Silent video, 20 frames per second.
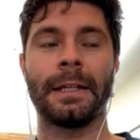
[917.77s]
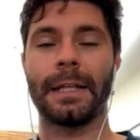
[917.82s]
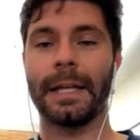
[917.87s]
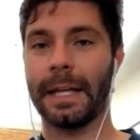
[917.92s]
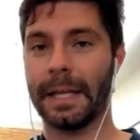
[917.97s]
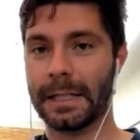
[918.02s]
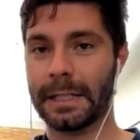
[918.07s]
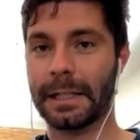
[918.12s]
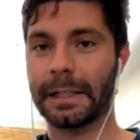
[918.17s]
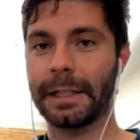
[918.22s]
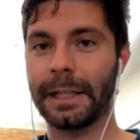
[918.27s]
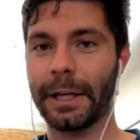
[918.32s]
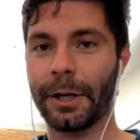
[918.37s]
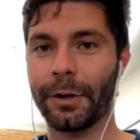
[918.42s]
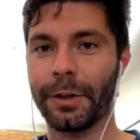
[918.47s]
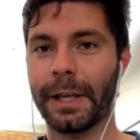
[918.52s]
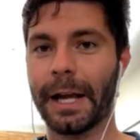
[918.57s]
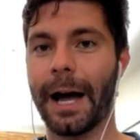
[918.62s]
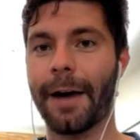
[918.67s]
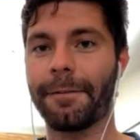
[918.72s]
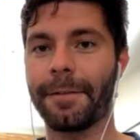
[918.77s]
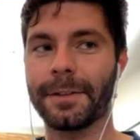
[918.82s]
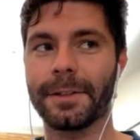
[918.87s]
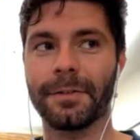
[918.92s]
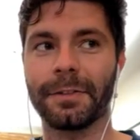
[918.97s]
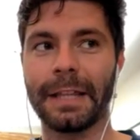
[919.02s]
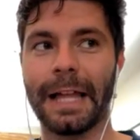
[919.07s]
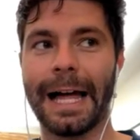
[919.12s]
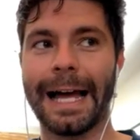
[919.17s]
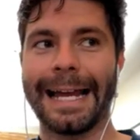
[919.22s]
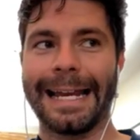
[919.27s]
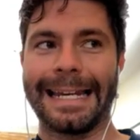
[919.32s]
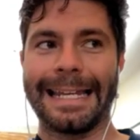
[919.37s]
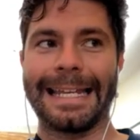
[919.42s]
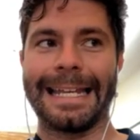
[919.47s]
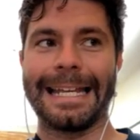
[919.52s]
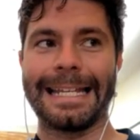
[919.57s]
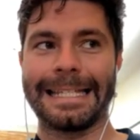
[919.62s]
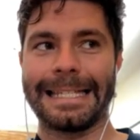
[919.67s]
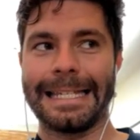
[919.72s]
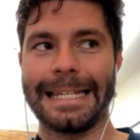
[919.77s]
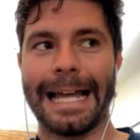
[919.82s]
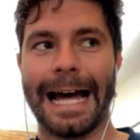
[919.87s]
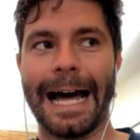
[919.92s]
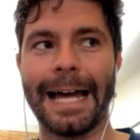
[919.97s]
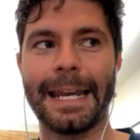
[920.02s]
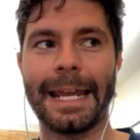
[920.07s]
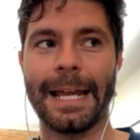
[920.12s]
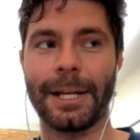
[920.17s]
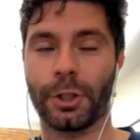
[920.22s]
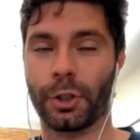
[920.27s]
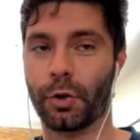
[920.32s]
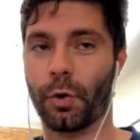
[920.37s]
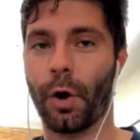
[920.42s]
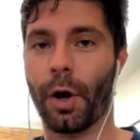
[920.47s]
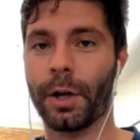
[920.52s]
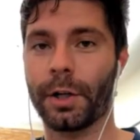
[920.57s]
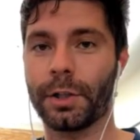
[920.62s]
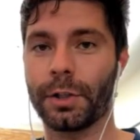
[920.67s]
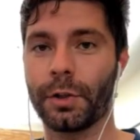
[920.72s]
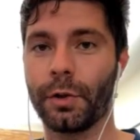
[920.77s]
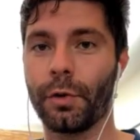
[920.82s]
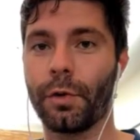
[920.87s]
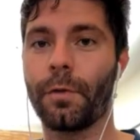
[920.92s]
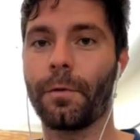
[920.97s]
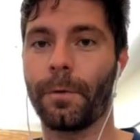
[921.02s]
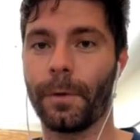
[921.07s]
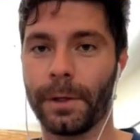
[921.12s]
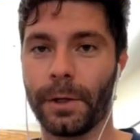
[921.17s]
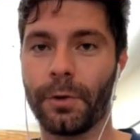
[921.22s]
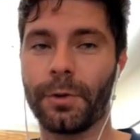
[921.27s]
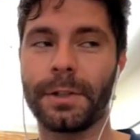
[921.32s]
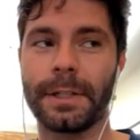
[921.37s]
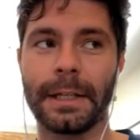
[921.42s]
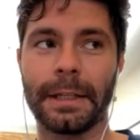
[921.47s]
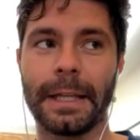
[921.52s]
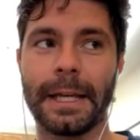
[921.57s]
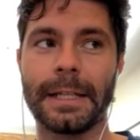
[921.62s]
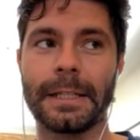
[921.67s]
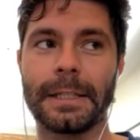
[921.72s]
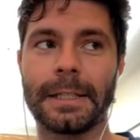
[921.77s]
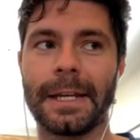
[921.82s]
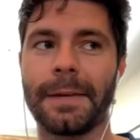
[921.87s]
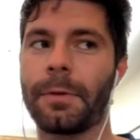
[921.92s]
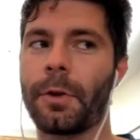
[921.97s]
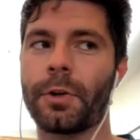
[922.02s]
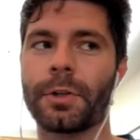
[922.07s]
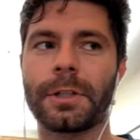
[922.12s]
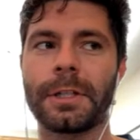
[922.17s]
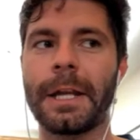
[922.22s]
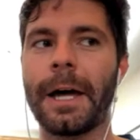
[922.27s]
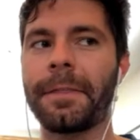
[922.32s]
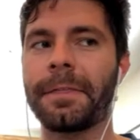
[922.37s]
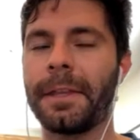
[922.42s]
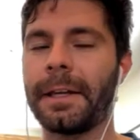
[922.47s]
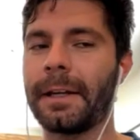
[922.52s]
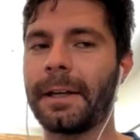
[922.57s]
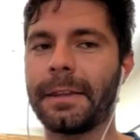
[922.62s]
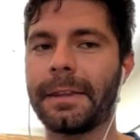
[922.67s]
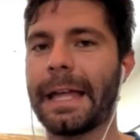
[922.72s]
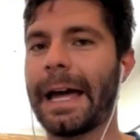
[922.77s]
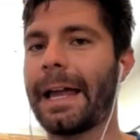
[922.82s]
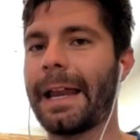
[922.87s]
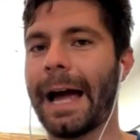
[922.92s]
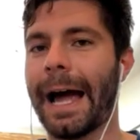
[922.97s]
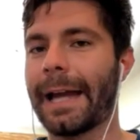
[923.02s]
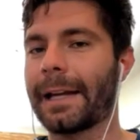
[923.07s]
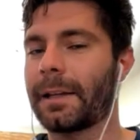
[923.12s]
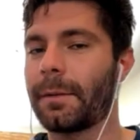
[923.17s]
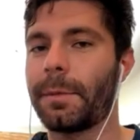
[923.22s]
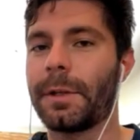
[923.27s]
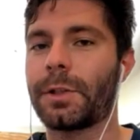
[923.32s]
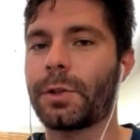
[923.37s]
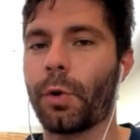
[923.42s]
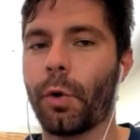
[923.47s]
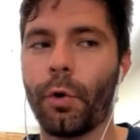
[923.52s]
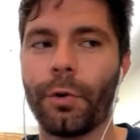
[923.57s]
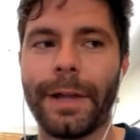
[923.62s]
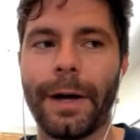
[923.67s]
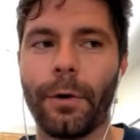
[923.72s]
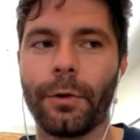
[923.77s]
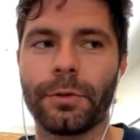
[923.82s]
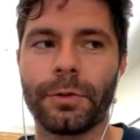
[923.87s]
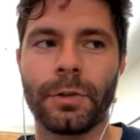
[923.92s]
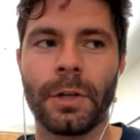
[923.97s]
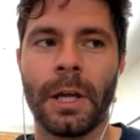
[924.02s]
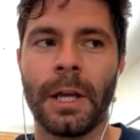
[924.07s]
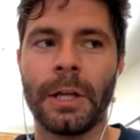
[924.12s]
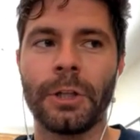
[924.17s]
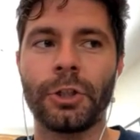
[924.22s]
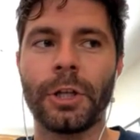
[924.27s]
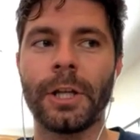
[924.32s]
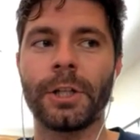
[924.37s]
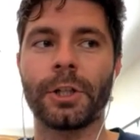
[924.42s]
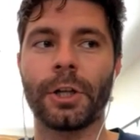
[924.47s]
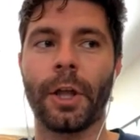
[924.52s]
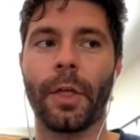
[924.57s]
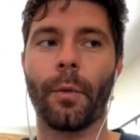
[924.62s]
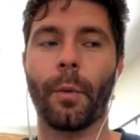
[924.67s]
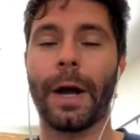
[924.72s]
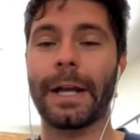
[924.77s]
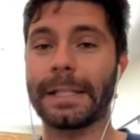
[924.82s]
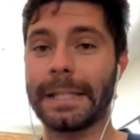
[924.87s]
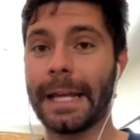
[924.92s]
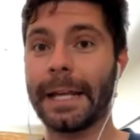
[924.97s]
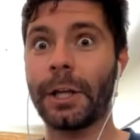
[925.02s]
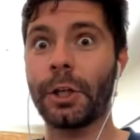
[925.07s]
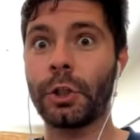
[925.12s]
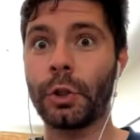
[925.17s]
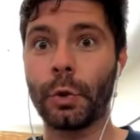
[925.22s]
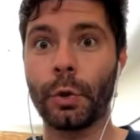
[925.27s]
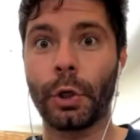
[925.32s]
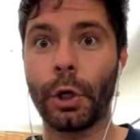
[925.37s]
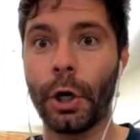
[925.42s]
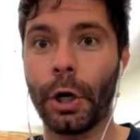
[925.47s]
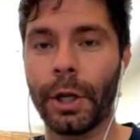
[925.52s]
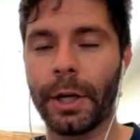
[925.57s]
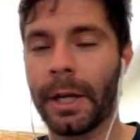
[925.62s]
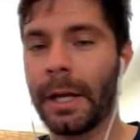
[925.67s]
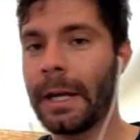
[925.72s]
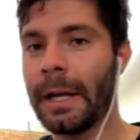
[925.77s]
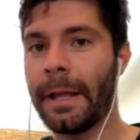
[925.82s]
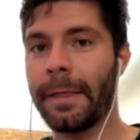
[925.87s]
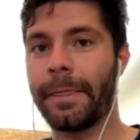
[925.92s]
It is clear the offensive line is not a strong suit for UCLA's team. There's nothing that I can be told that will change it otherwise. They can do good.